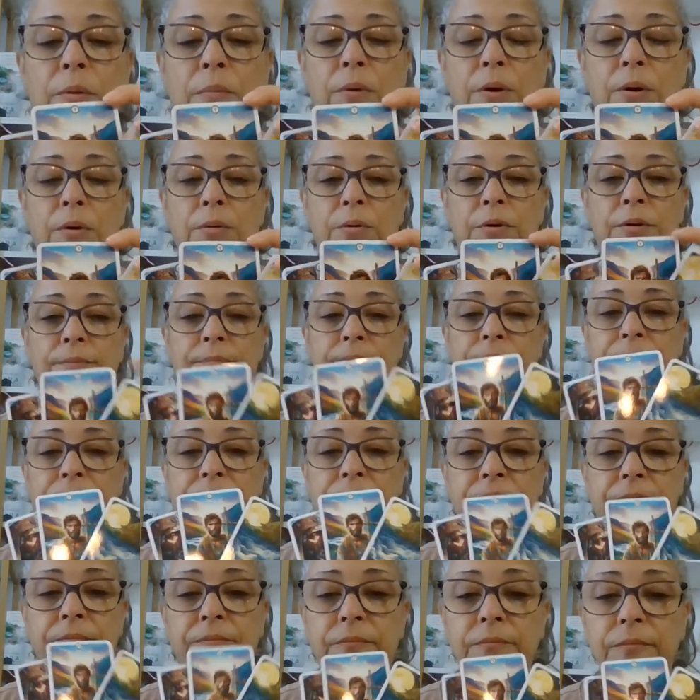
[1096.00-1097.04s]
mode.
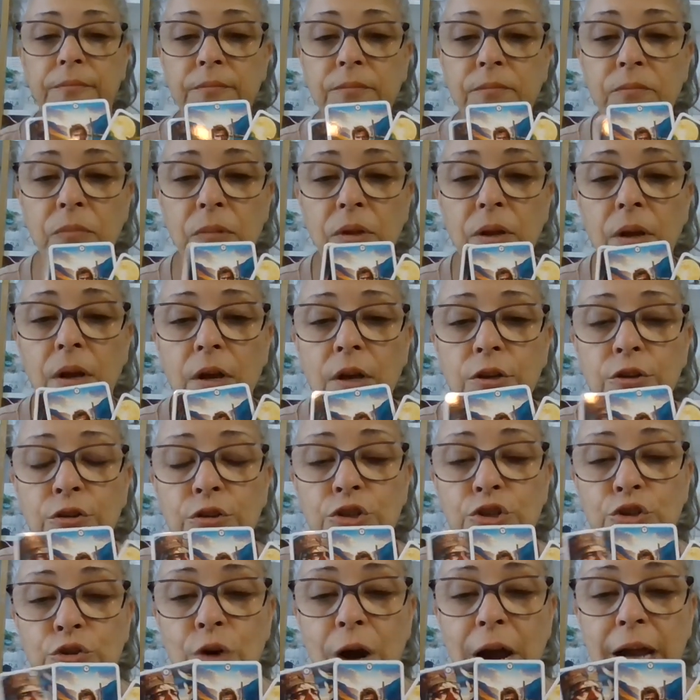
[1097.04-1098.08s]
You're
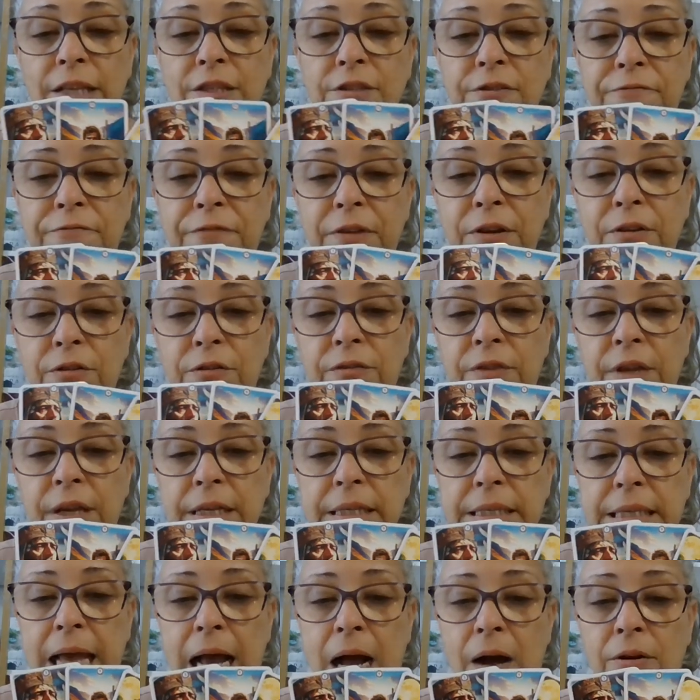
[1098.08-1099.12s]
trying to figure
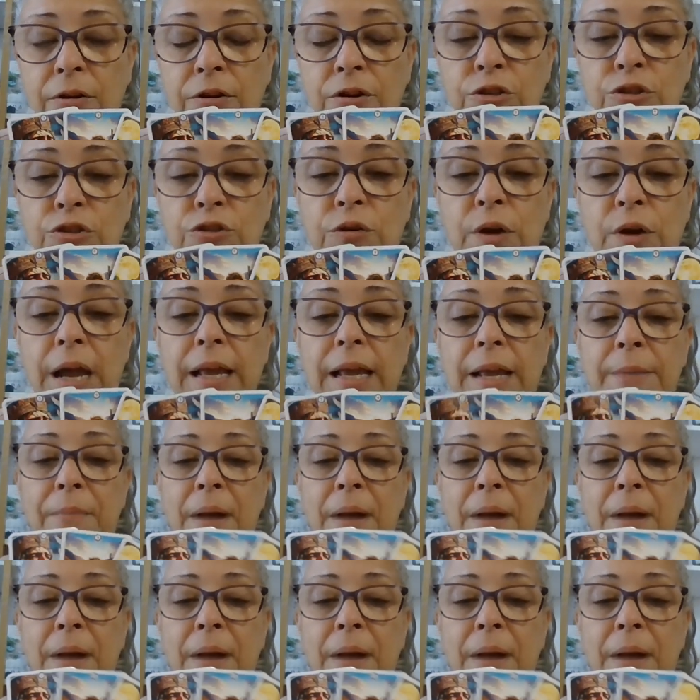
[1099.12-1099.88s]
things out. You're trying,